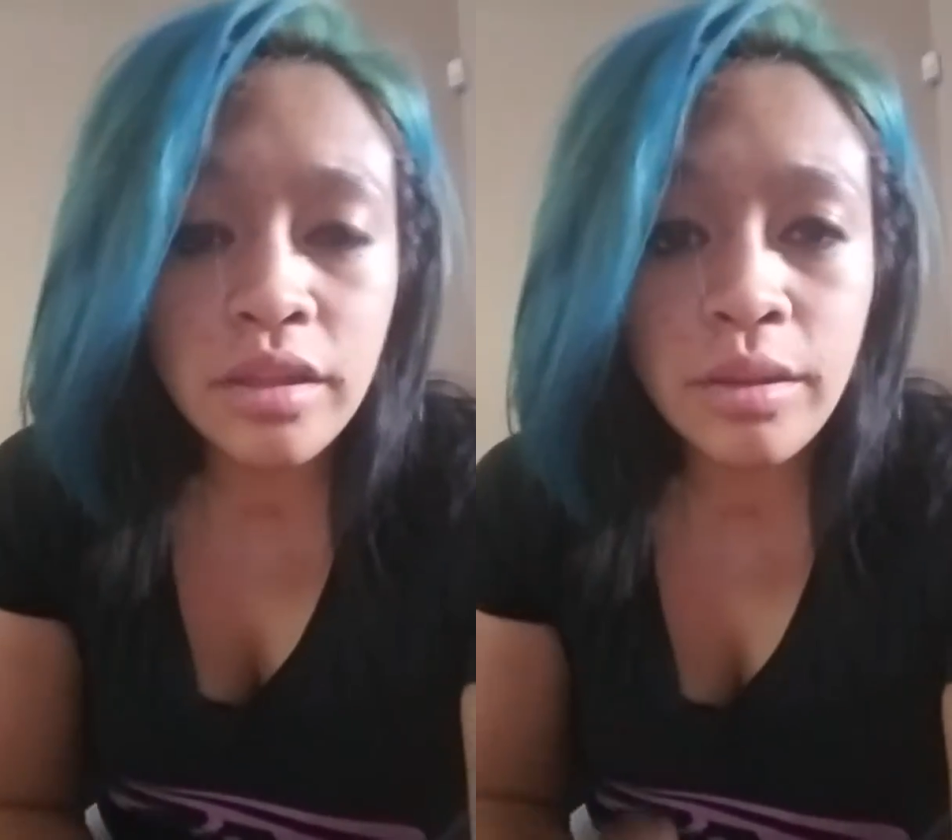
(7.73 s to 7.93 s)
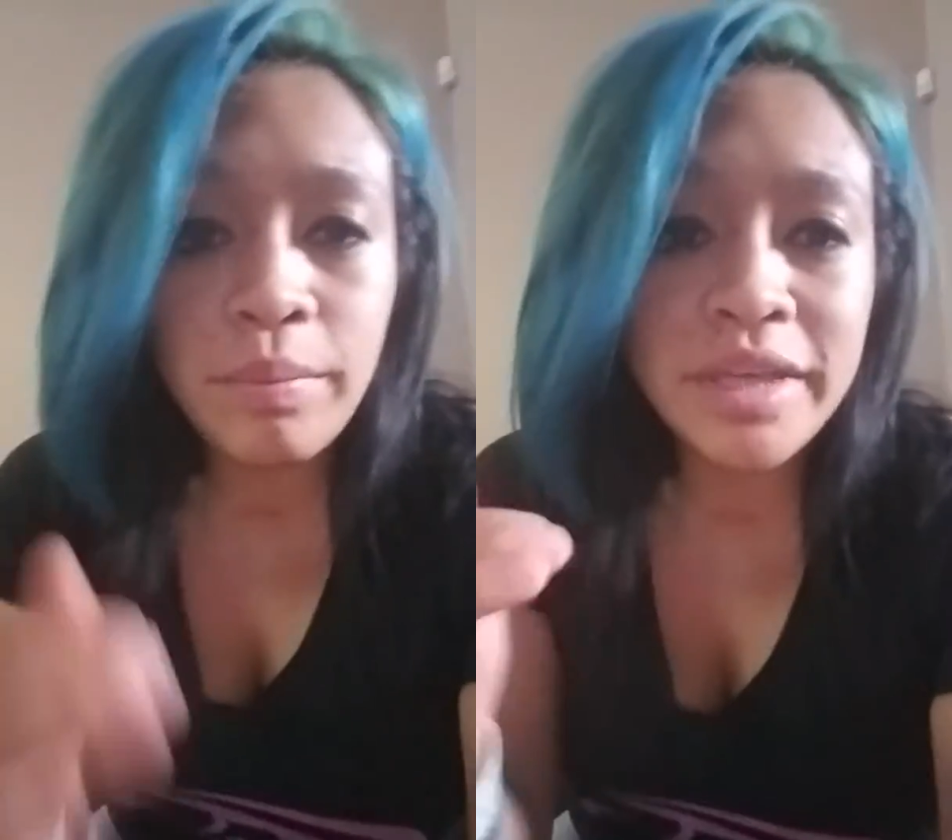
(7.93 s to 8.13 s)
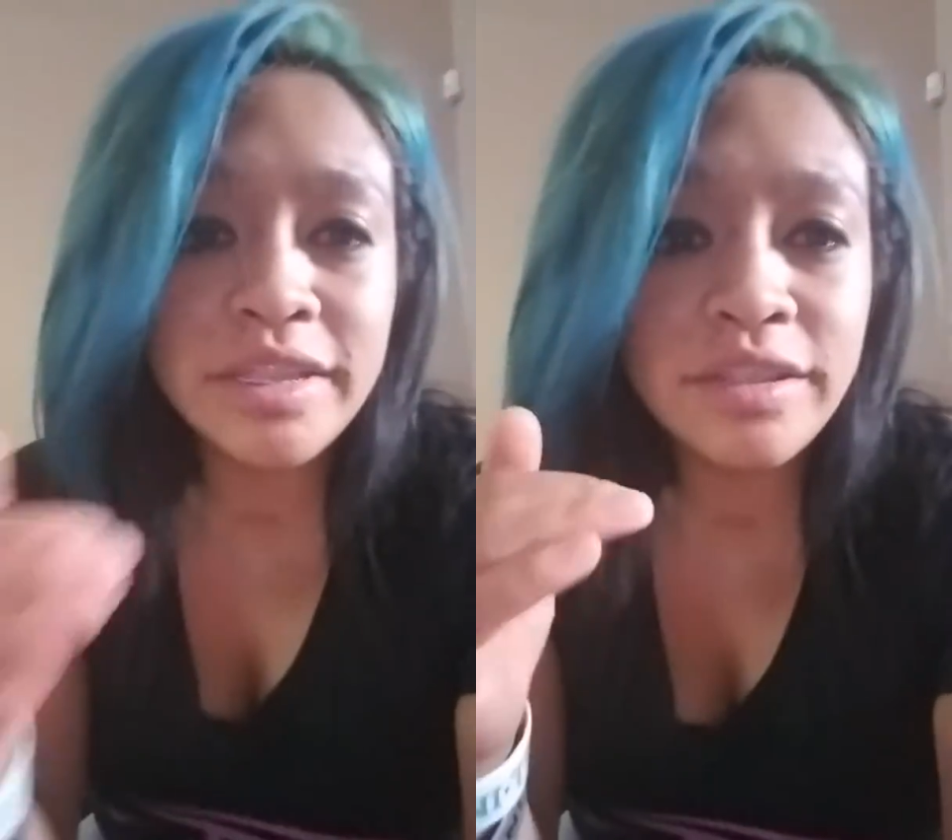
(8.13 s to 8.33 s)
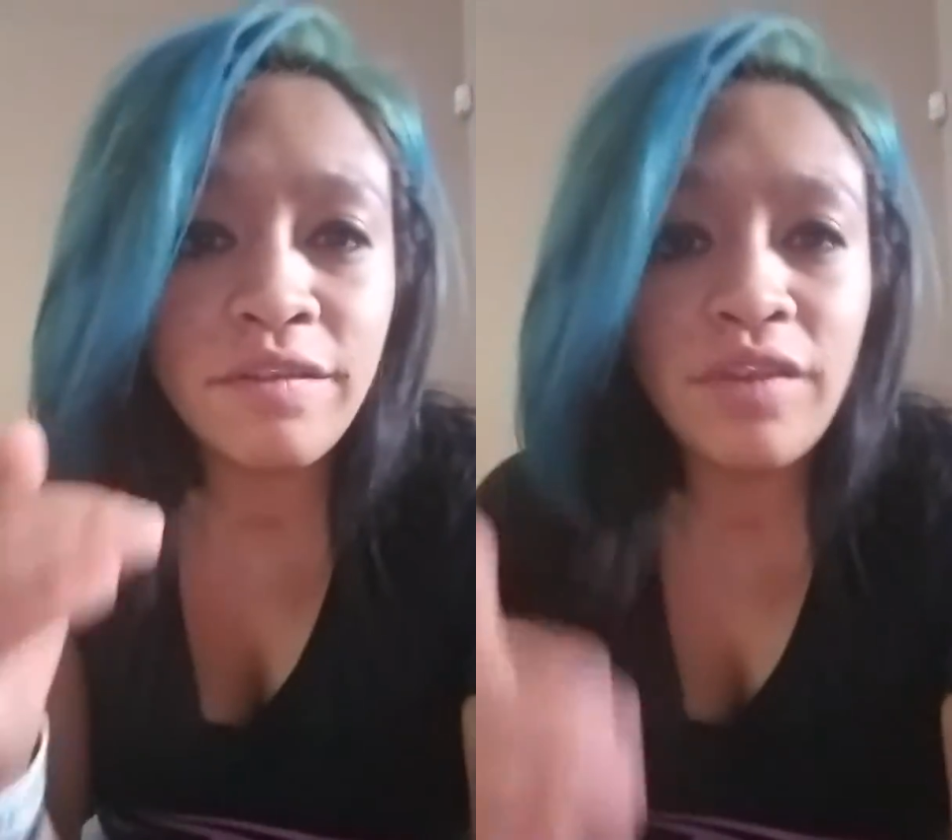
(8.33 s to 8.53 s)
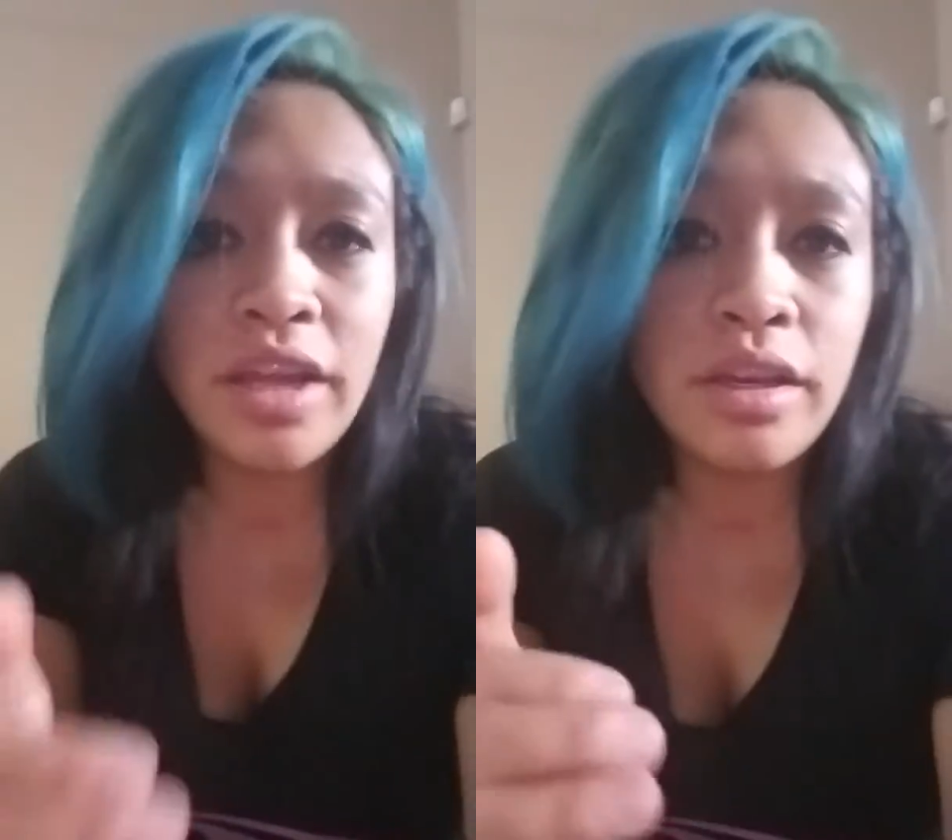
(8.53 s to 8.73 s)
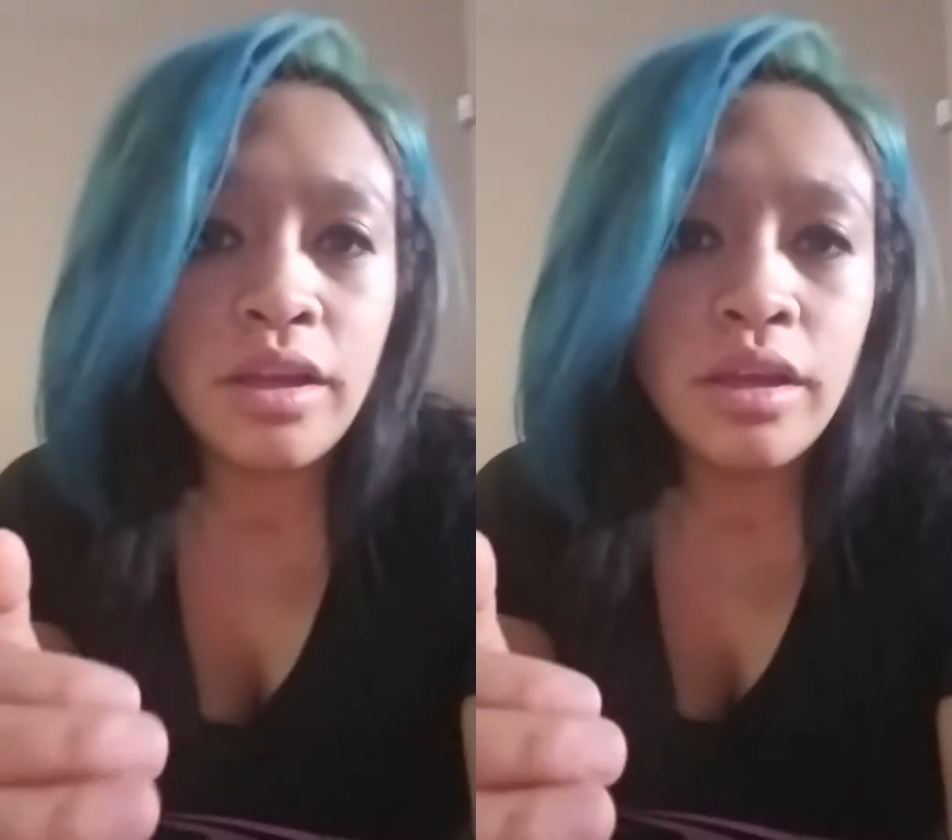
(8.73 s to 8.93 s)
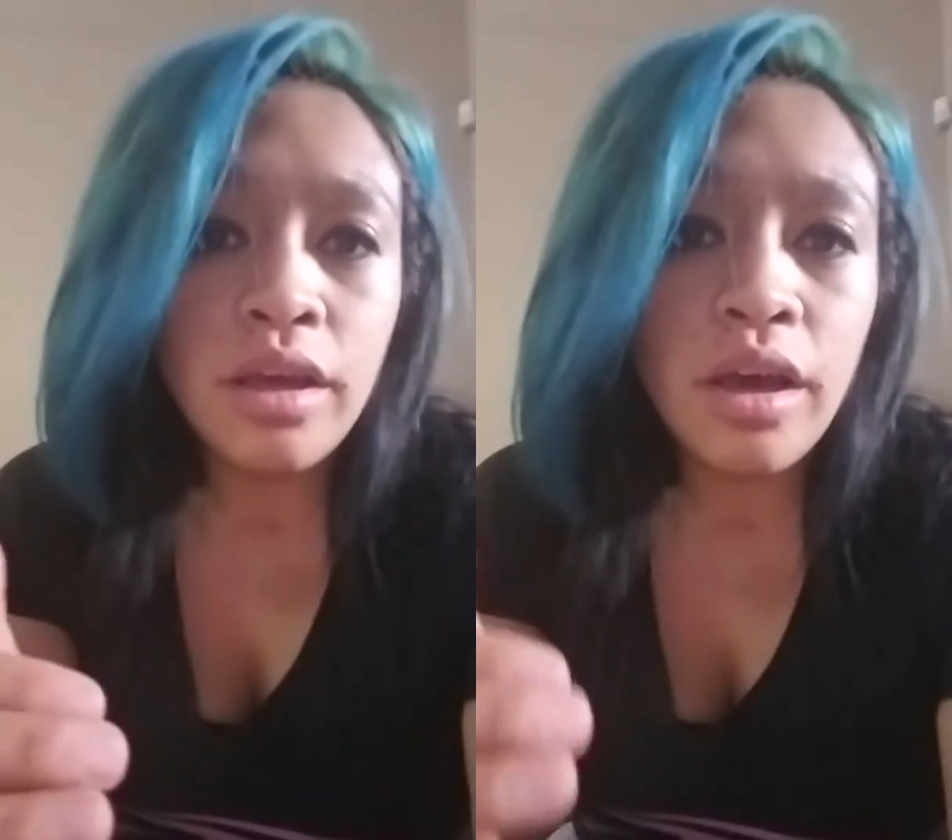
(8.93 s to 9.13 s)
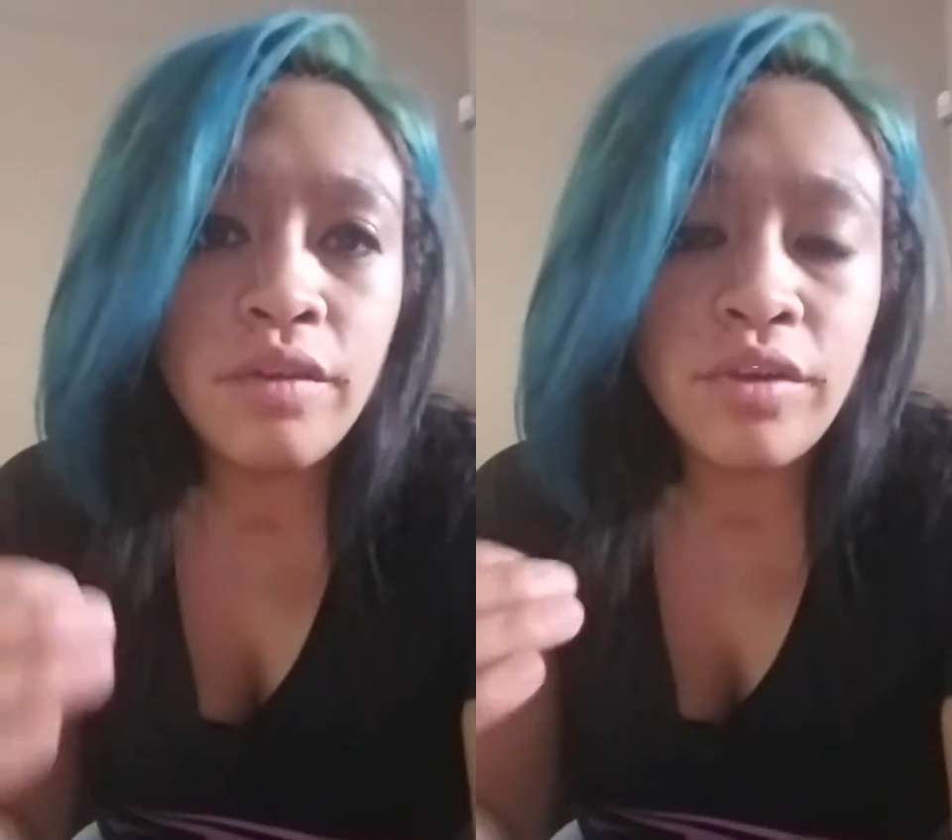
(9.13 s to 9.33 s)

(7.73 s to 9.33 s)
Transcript: The biggest event of